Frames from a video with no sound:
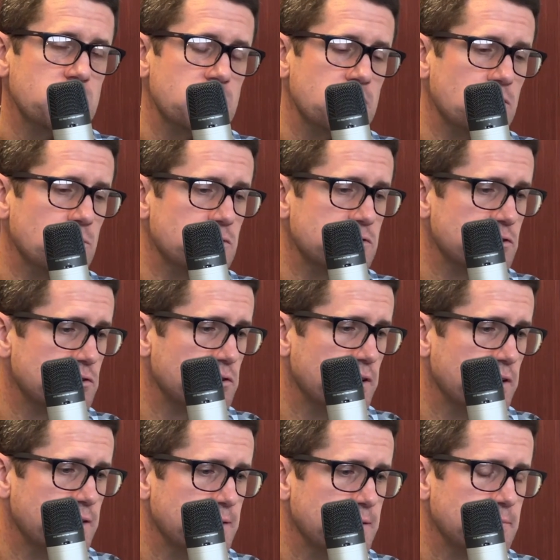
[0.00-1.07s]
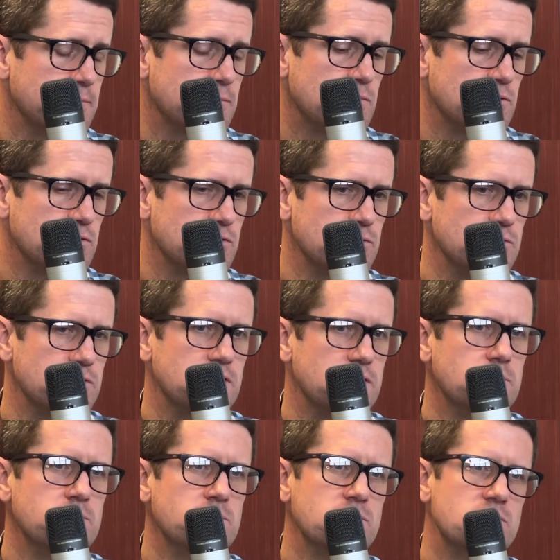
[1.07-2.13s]
Kilometre Array
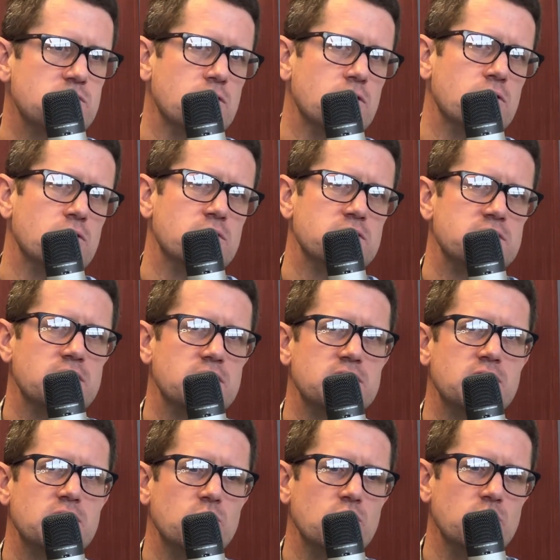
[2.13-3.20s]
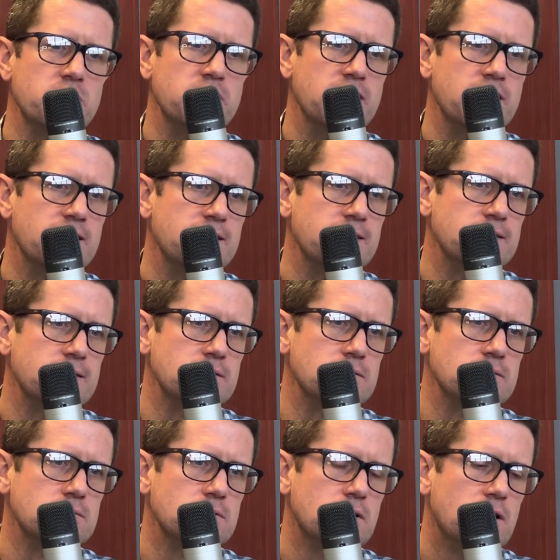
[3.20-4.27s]
Consortium. So essentially we'll be getting
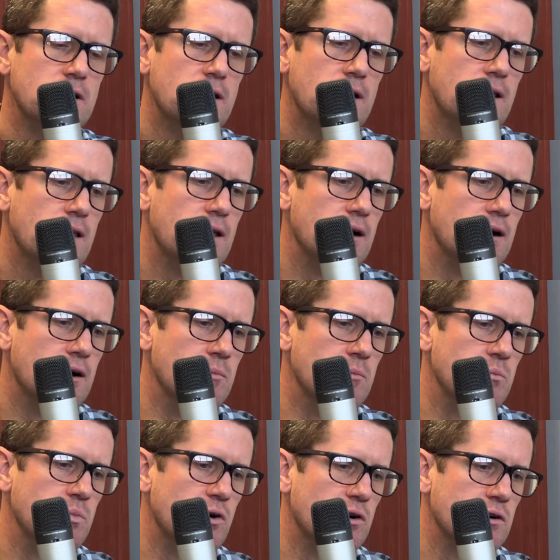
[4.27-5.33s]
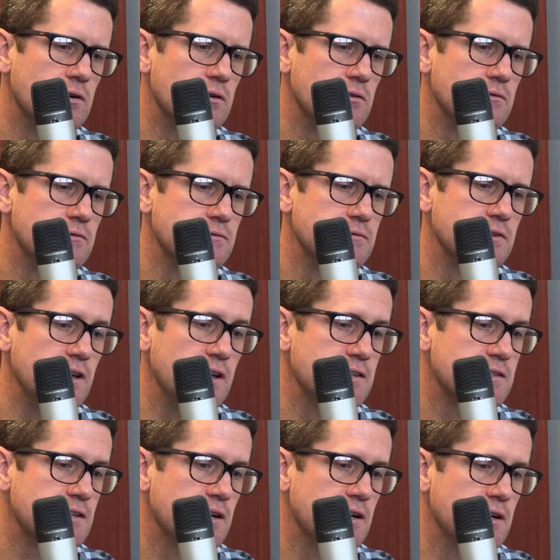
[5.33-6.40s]
part of the
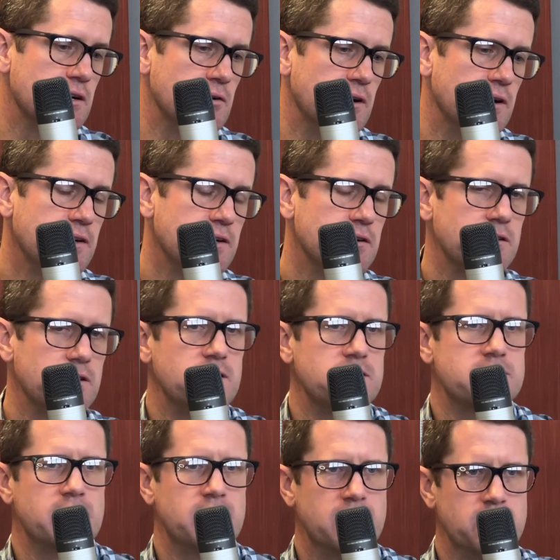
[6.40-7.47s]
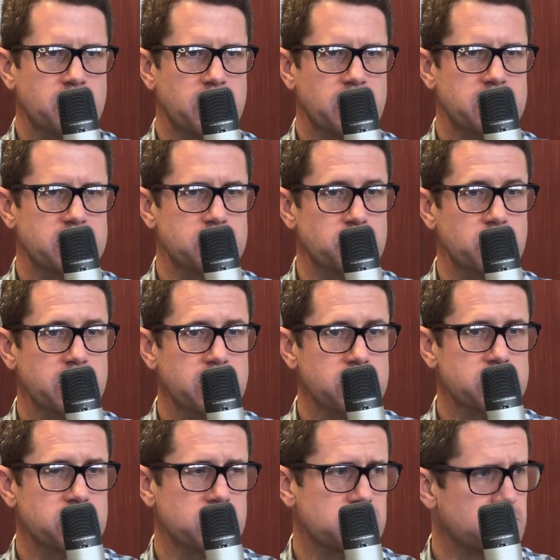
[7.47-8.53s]
SKA array. Now the SKA array is a radio
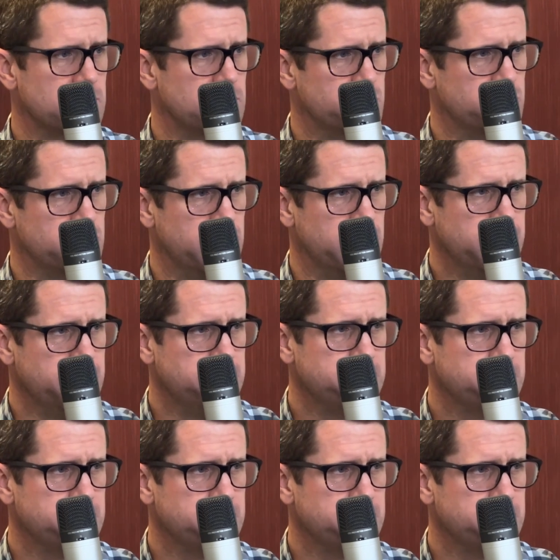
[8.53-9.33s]
telescope array.